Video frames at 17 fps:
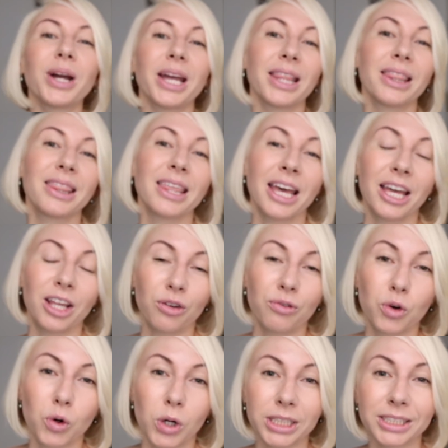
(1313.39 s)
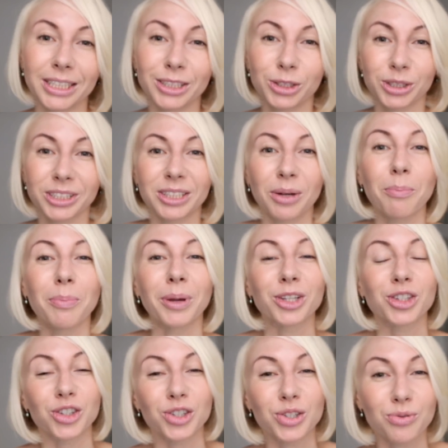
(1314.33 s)
and then of course I took some
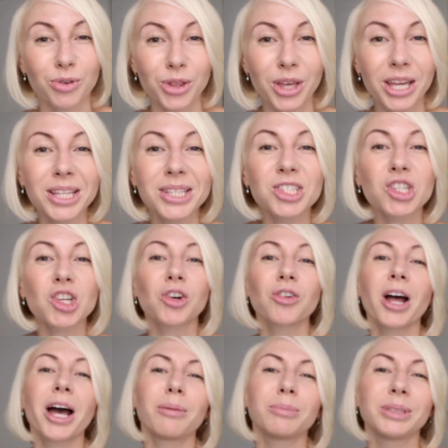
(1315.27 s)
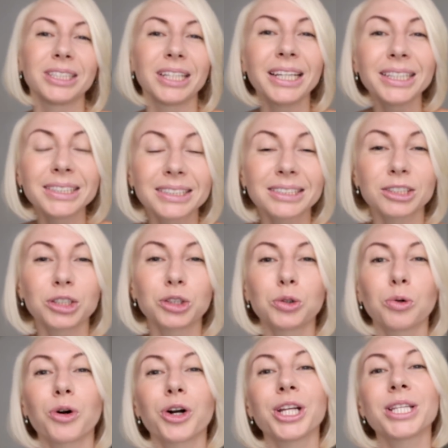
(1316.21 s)
pictures for the Instagram, did Insta
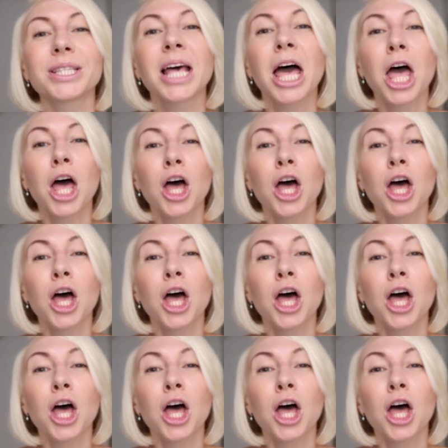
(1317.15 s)
stories.